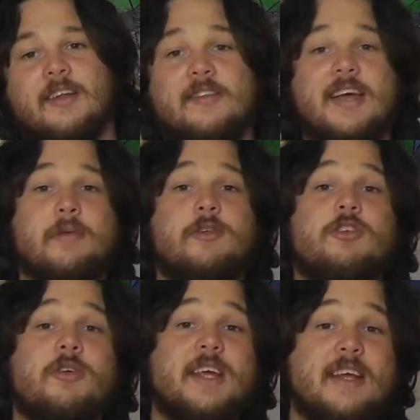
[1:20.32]
The same is
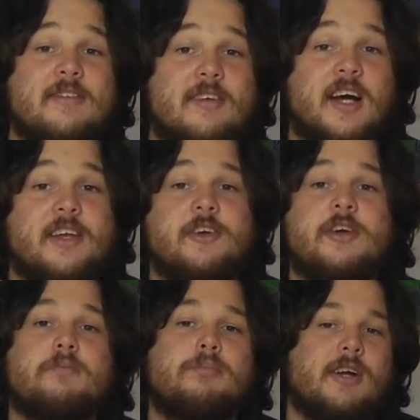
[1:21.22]
true on the inside. You
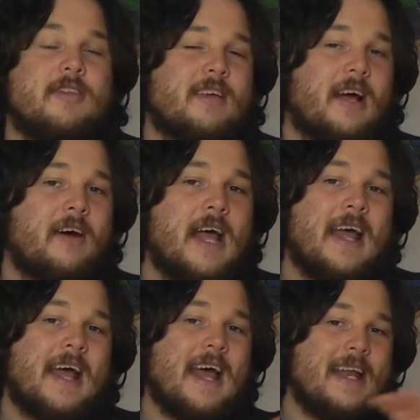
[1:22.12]
can print out
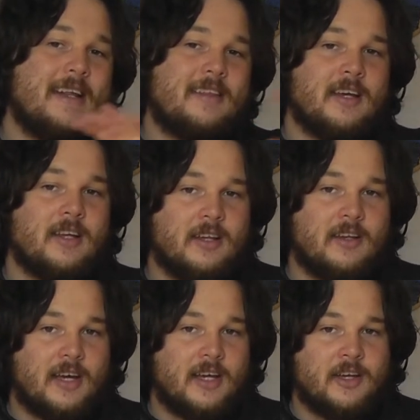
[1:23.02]
anything
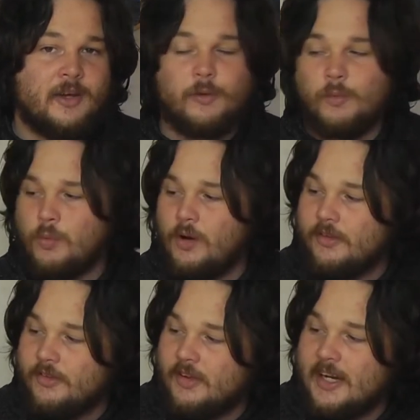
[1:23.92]
that you
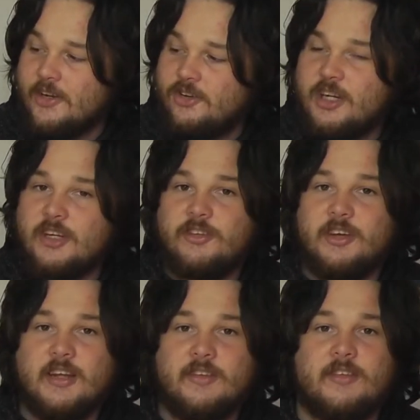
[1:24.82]
want, any cheat
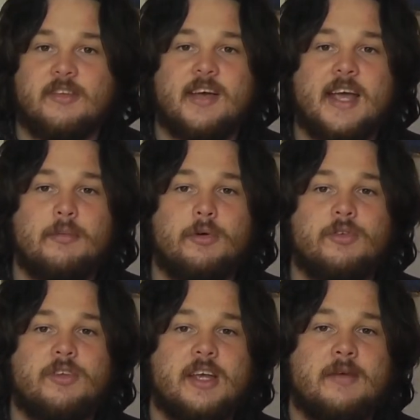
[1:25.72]
sheets,
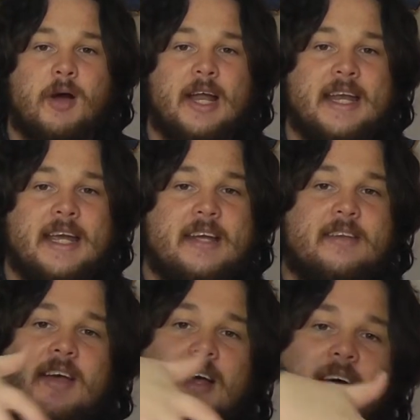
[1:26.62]
tables that you might
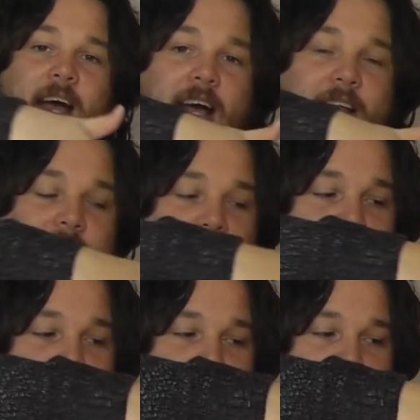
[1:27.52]
need, and
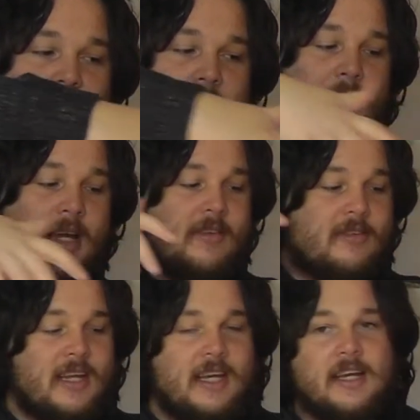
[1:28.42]
affix them
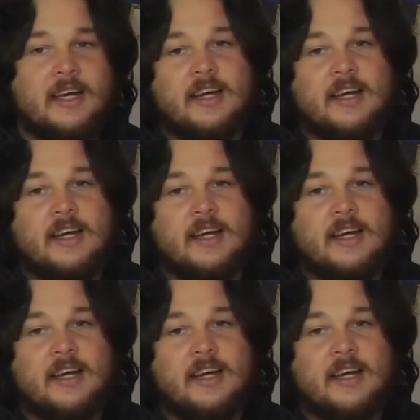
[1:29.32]
easily